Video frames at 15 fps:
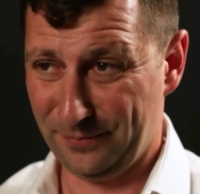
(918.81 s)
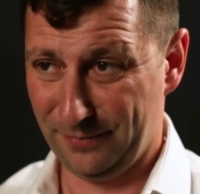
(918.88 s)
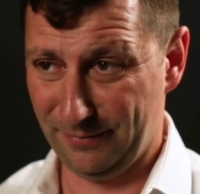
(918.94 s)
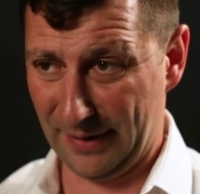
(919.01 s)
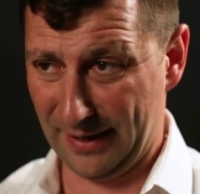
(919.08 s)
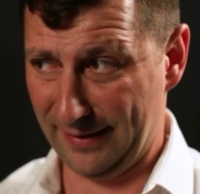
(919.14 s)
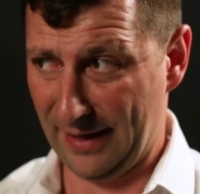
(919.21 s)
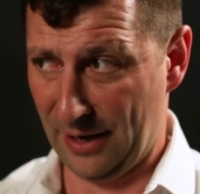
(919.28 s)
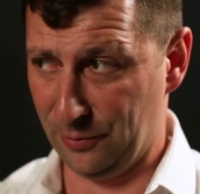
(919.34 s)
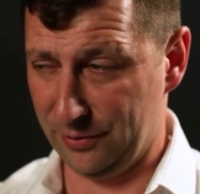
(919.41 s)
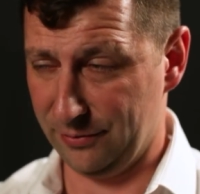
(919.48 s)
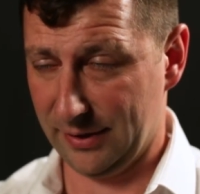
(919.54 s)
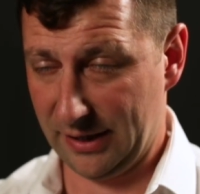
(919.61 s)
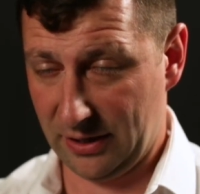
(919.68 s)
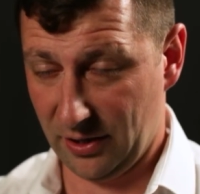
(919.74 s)
That
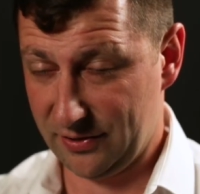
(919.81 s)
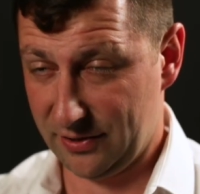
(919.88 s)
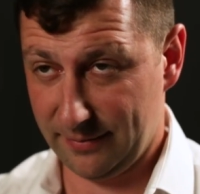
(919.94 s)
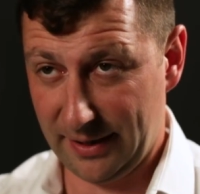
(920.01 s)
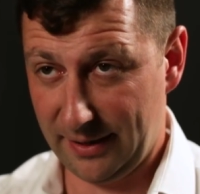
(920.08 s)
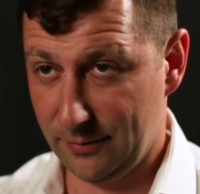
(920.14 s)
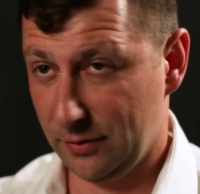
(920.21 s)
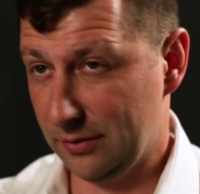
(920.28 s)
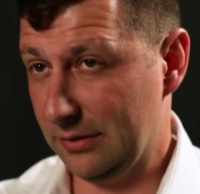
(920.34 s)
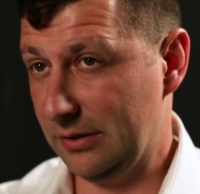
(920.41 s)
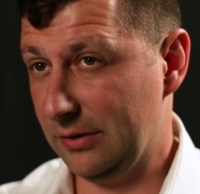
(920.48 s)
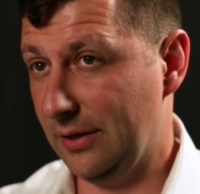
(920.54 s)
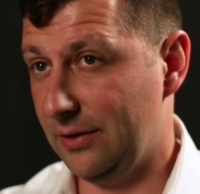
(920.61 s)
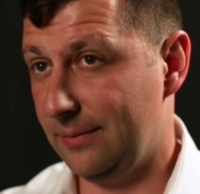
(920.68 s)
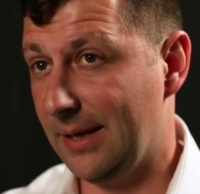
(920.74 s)
wouldn't really cost them any more than
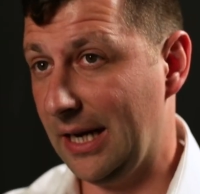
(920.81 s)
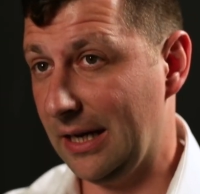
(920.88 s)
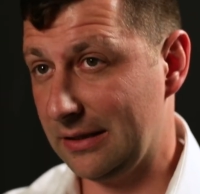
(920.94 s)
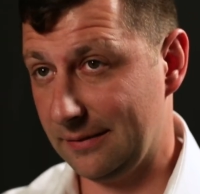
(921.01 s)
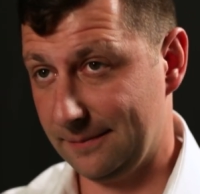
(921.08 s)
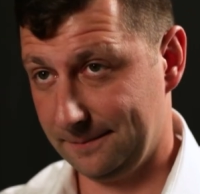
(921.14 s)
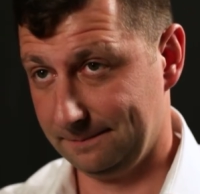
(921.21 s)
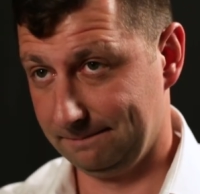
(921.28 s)
$200.